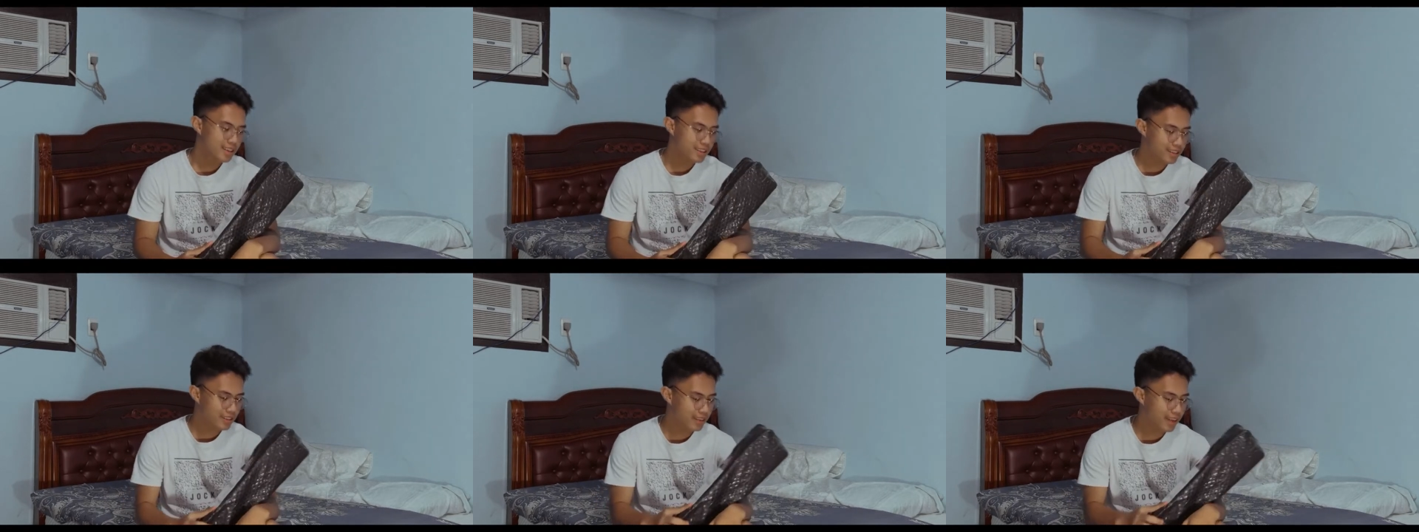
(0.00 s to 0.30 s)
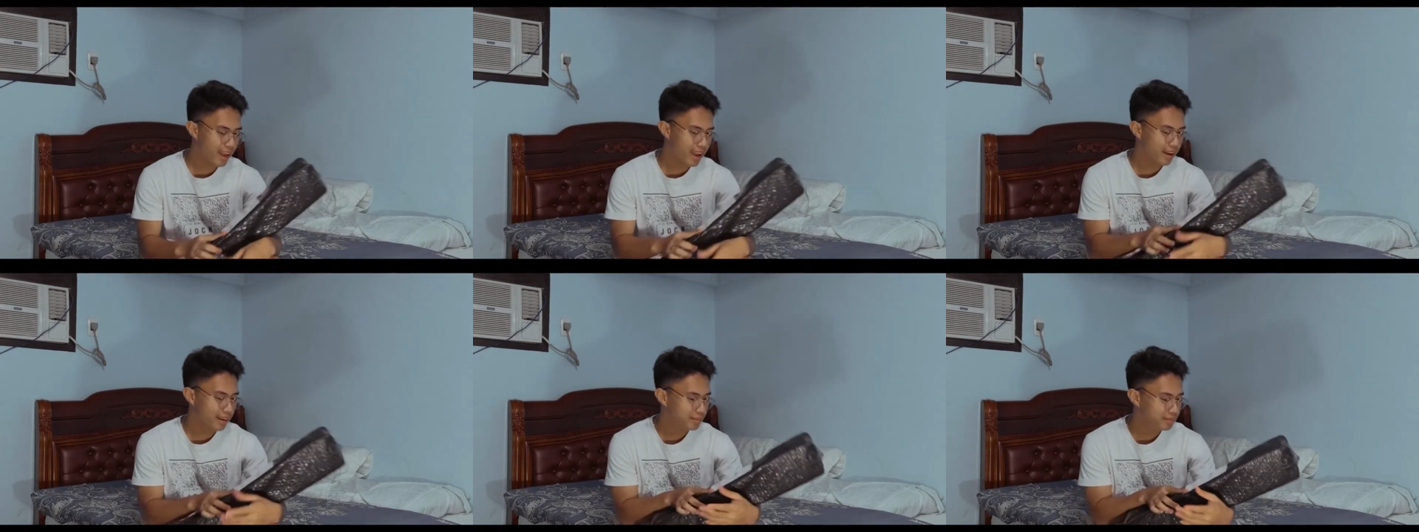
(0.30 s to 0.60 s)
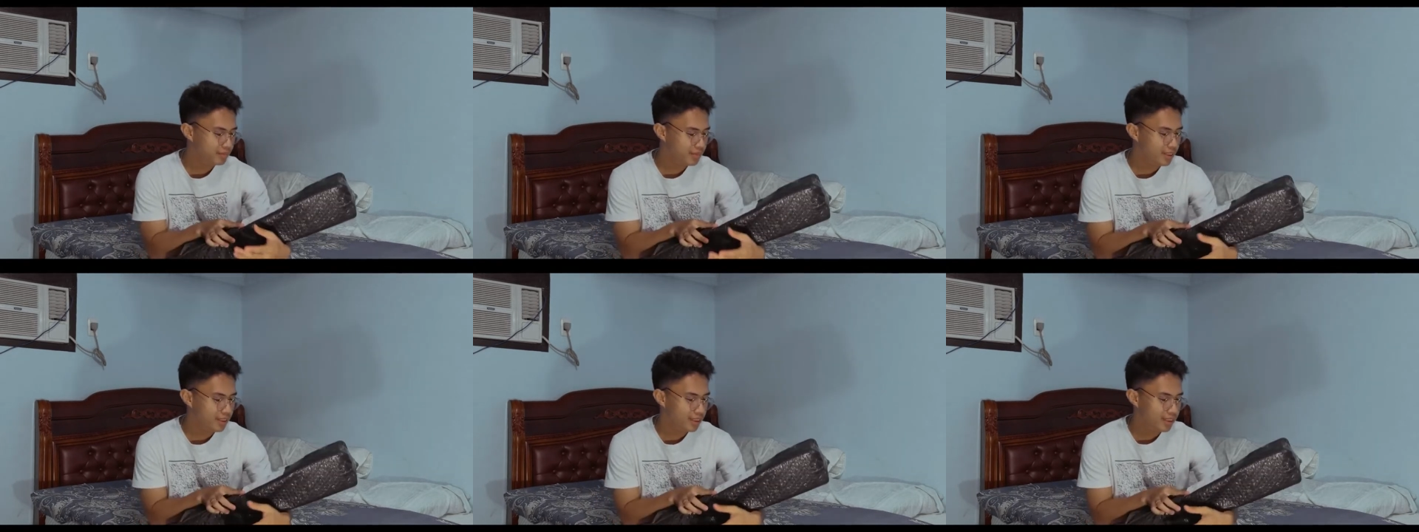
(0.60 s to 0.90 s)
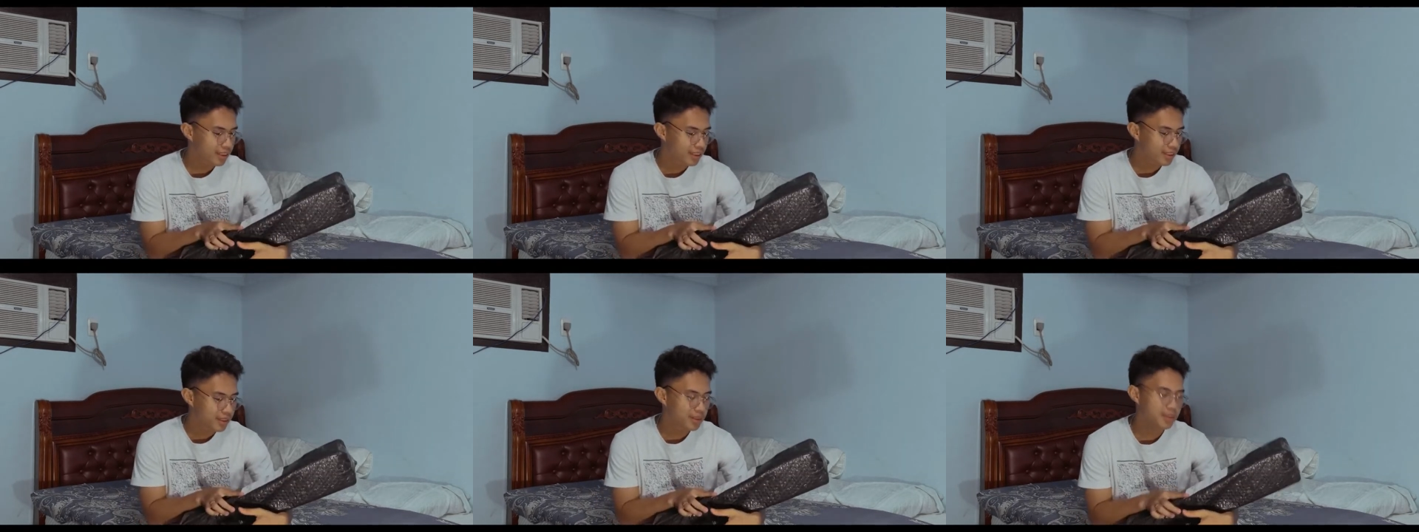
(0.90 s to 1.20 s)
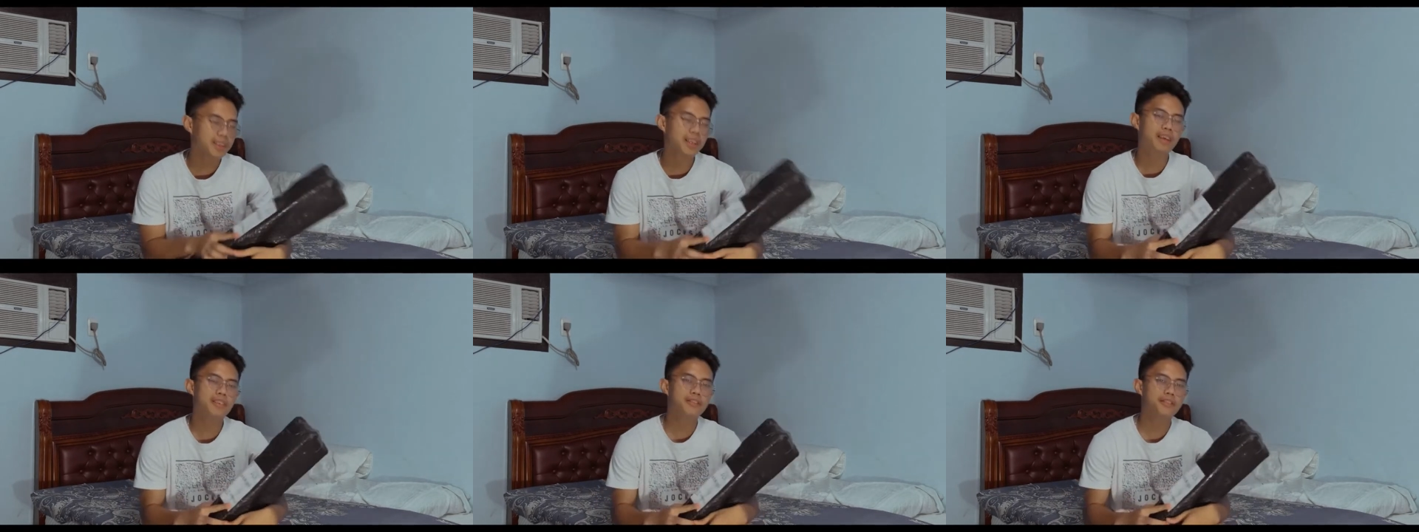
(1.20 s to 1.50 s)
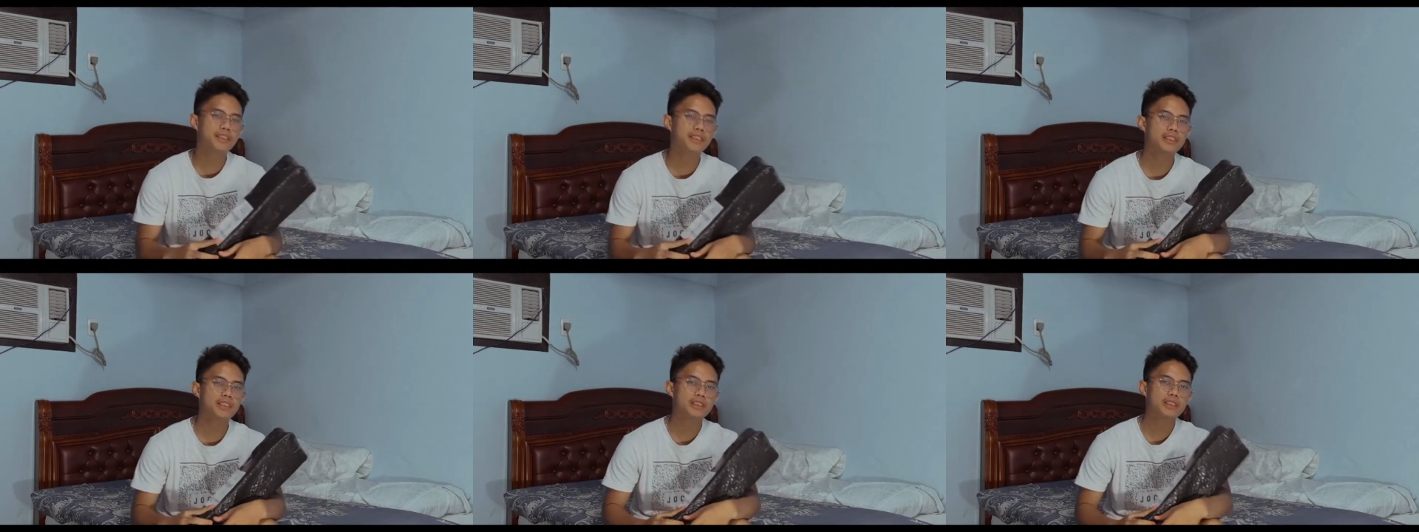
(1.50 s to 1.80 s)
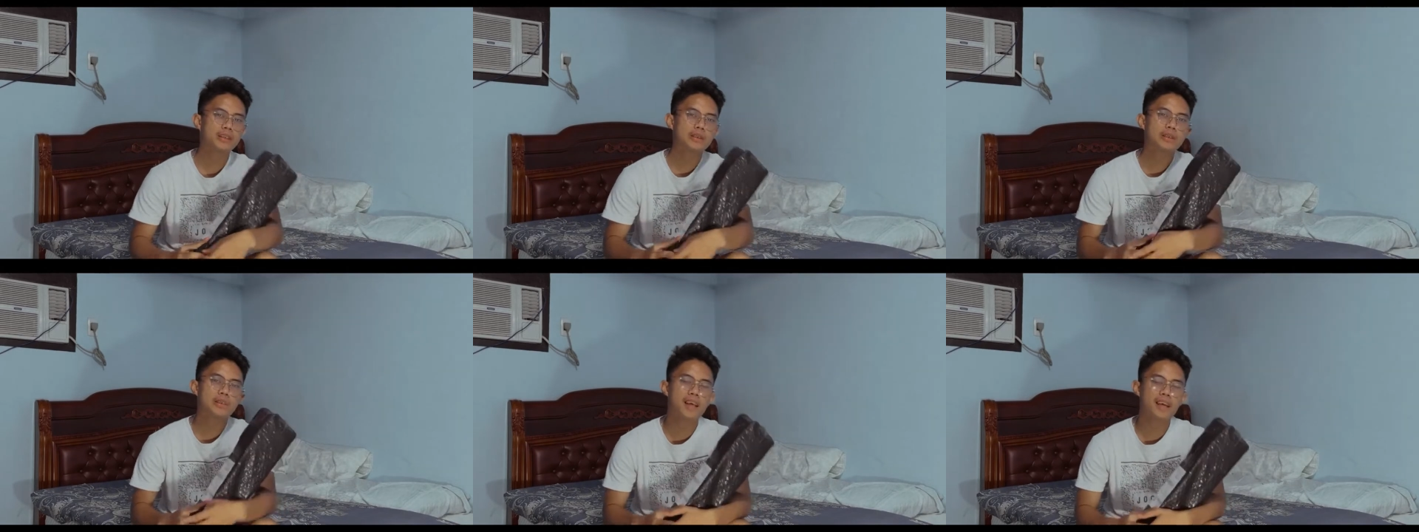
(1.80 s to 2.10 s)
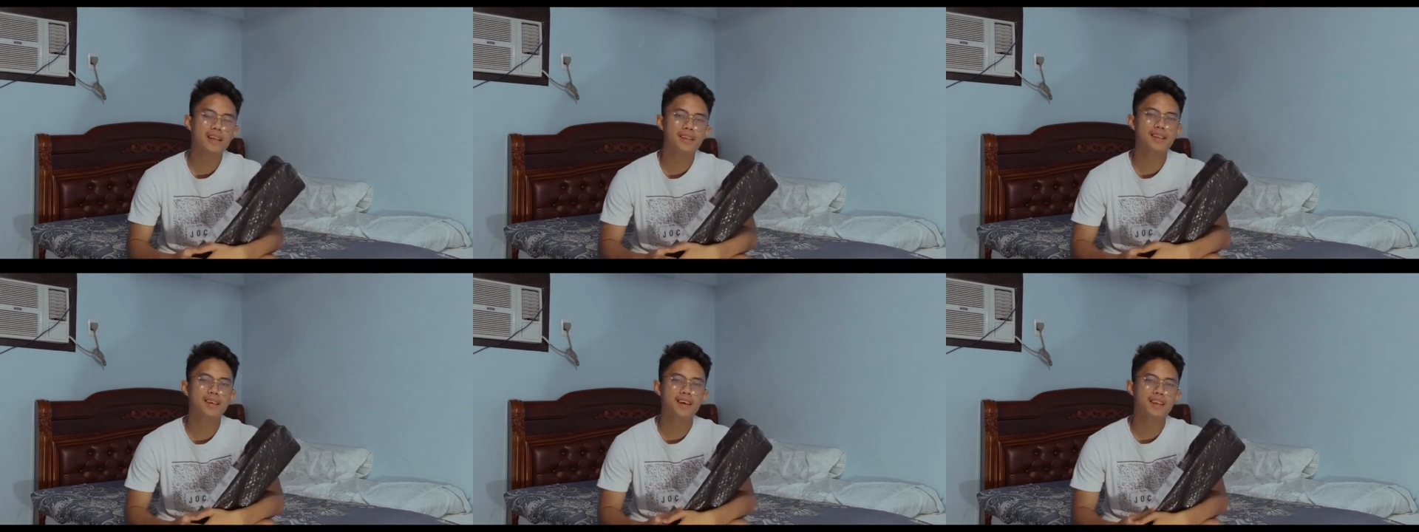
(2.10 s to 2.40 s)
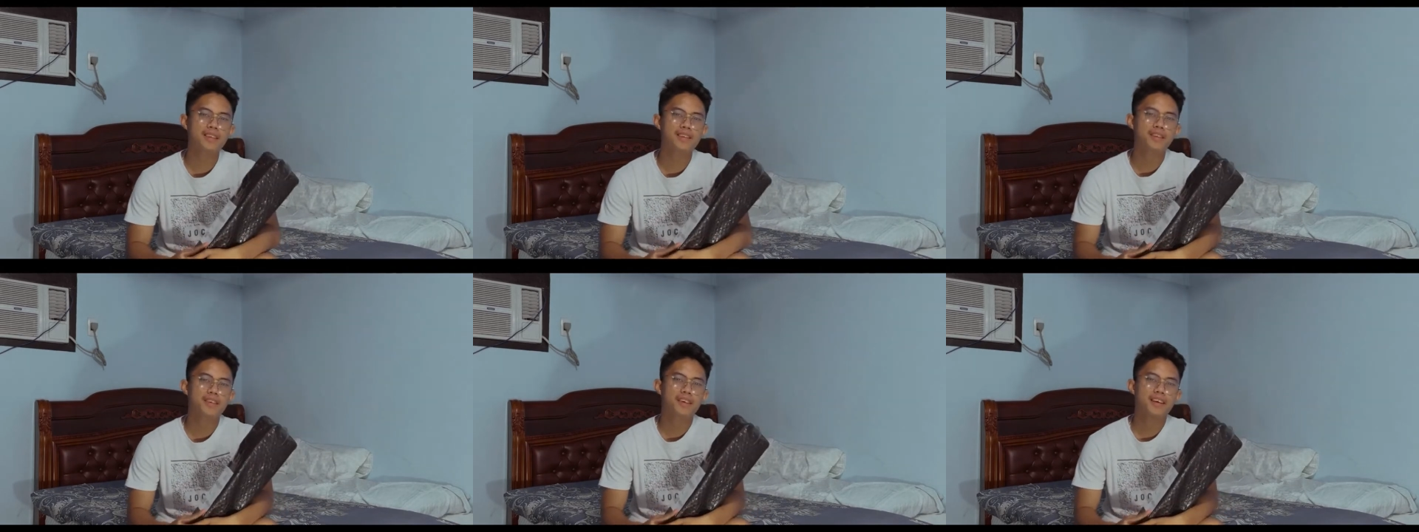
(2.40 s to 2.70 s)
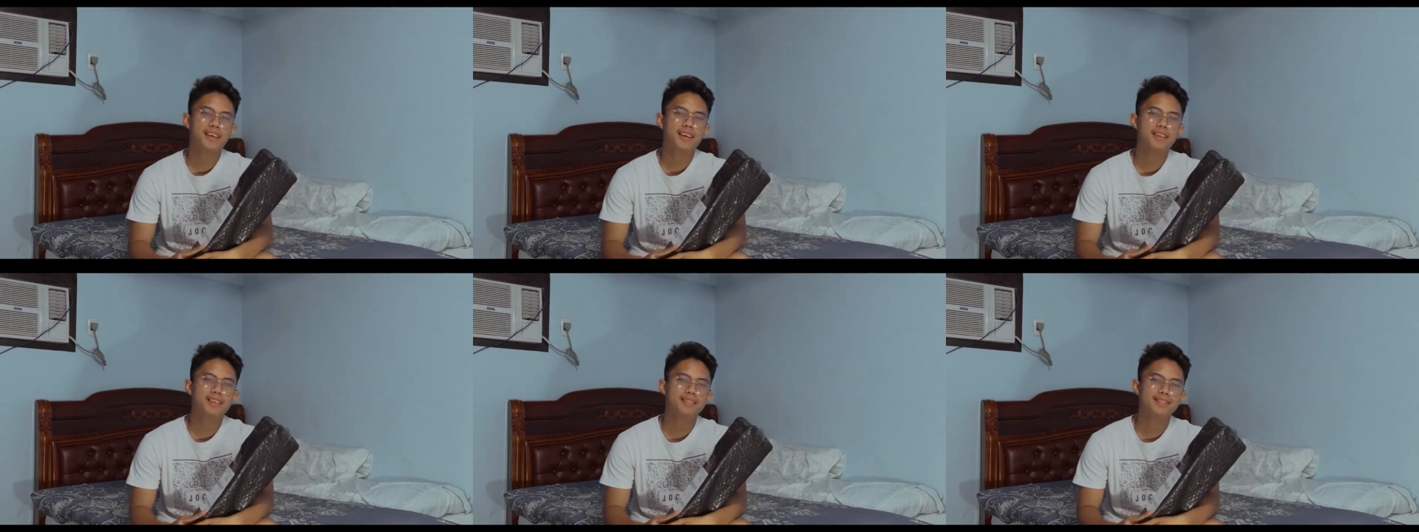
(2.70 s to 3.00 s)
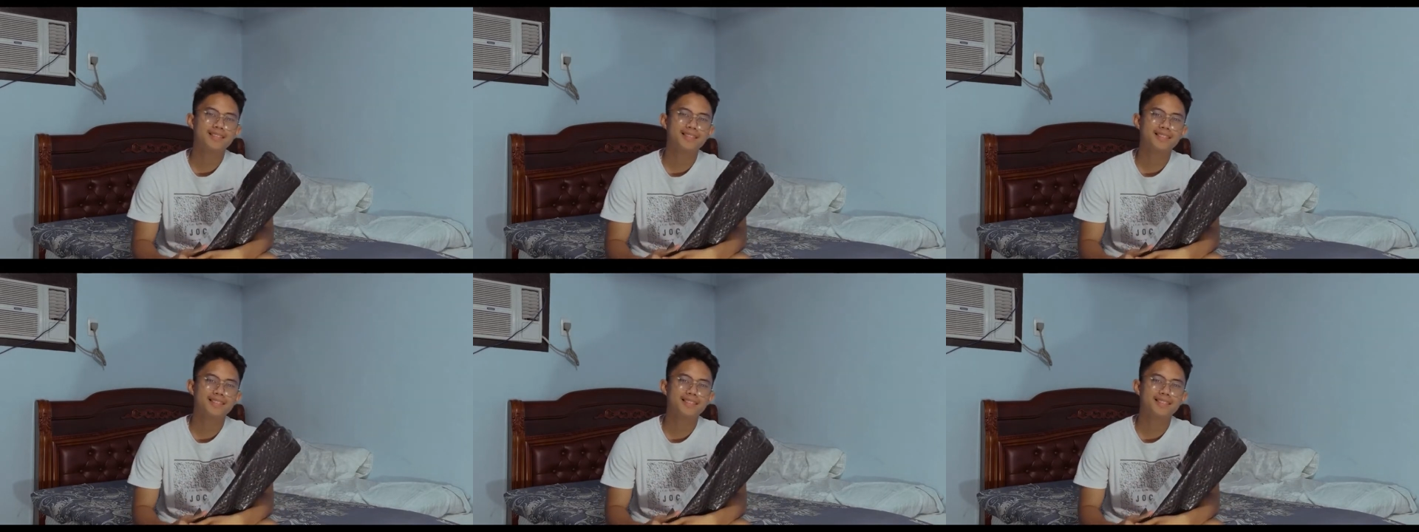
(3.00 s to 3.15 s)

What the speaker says: So yeah, without further ado, let's get started.